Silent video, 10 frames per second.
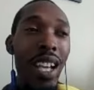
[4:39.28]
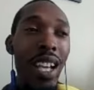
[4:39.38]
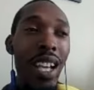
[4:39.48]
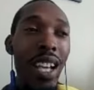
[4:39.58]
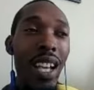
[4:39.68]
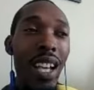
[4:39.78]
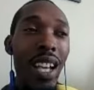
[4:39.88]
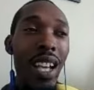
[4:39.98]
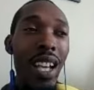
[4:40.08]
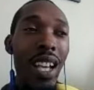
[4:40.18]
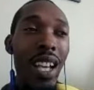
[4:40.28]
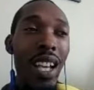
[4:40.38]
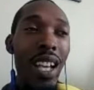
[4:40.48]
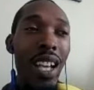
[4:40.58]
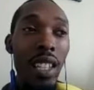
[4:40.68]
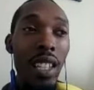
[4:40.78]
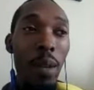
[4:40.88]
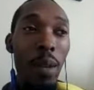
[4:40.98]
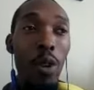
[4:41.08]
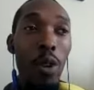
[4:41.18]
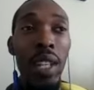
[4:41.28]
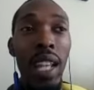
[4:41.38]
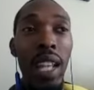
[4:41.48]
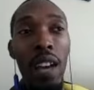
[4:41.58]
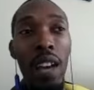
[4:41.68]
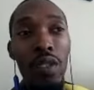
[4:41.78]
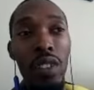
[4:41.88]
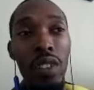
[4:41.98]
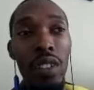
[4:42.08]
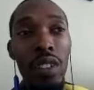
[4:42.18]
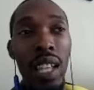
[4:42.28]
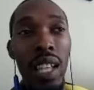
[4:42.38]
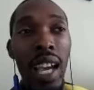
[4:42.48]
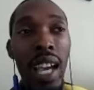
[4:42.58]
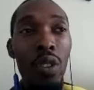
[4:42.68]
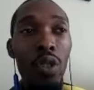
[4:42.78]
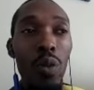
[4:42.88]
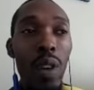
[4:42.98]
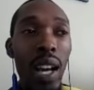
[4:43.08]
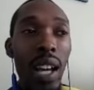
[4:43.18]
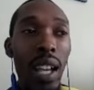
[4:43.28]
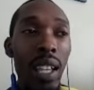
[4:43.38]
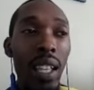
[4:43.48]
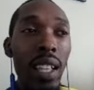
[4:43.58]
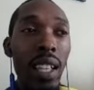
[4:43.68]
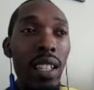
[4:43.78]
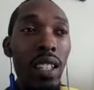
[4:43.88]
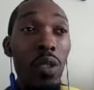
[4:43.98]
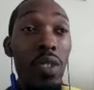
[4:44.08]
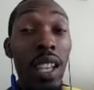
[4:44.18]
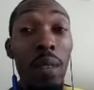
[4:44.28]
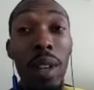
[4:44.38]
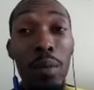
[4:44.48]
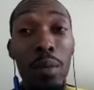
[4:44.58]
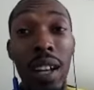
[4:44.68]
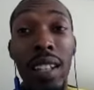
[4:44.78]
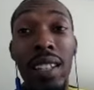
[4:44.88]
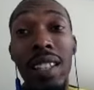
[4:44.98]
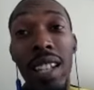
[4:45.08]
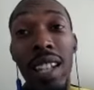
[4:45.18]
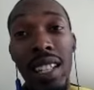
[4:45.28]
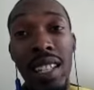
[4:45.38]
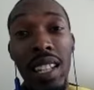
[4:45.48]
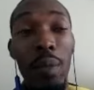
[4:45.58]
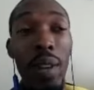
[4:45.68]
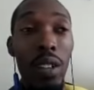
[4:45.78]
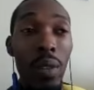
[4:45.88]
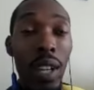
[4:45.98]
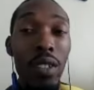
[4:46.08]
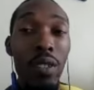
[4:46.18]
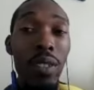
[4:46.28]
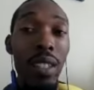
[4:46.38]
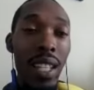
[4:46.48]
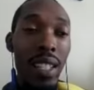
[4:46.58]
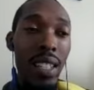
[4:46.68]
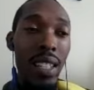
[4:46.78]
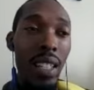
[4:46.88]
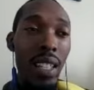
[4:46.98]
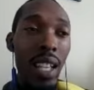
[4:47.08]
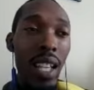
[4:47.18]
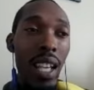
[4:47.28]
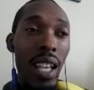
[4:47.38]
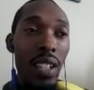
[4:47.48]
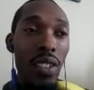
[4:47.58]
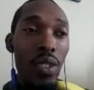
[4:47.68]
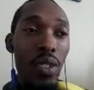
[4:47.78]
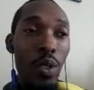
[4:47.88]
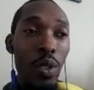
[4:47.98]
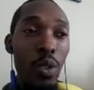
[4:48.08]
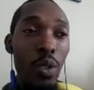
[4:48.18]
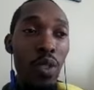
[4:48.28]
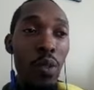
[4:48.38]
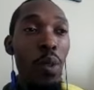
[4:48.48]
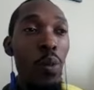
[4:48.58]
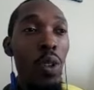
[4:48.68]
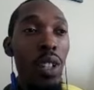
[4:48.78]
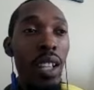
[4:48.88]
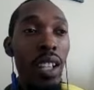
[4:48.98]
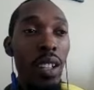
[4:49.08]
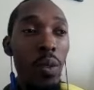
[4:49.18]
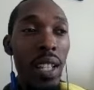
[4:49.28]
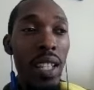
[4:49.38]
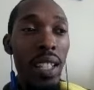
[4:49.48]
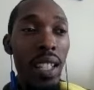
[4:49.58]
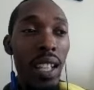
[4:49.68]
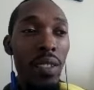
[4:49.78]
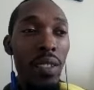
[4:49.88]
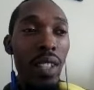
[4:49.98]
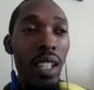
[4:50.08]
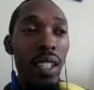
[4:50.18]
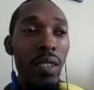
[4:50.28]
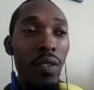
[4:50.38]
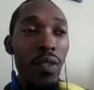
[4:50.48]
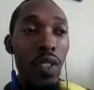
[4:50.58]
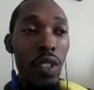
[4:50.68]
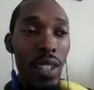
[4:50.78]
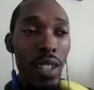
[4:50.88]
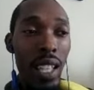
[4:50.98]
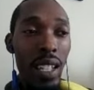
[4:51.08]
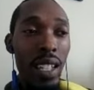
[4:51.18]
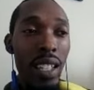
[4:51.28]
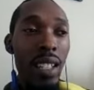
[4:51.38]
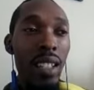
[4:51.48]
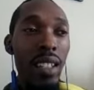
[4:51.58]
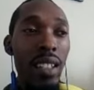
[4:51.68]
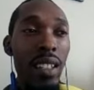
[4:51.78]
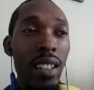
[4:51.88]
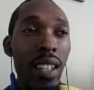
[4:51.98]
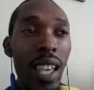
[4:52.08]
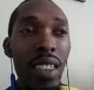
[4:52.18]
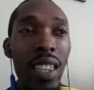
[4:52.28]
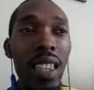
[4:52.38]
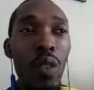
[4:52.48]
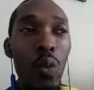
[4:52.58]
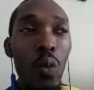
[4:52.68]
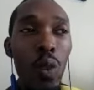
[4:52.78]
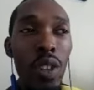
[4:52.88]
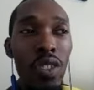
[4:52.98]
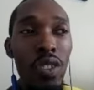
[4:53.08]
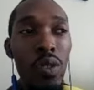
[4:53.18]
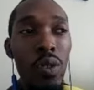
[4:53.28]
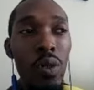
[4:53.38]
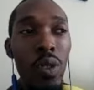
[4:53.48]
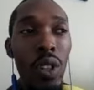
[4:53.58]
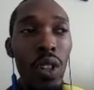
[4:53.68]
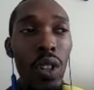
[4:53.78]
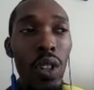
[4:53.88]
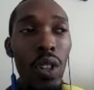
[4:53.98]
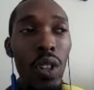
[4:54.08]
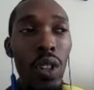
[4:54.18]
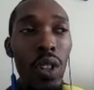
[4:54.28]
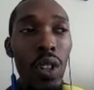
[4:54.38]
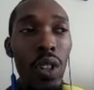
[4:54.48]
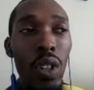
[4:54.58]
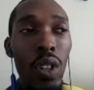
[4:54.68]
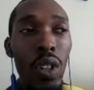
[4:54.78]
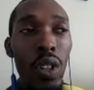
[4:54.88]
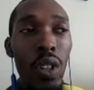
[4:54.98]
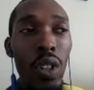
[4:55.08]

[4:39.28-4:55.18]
Um, but then they struggle in that moment after, like, how do I, you know, take steps? How do I do the next thing? And so we've been working on ways to kind of like fill that need. And I think once you, you really look at you,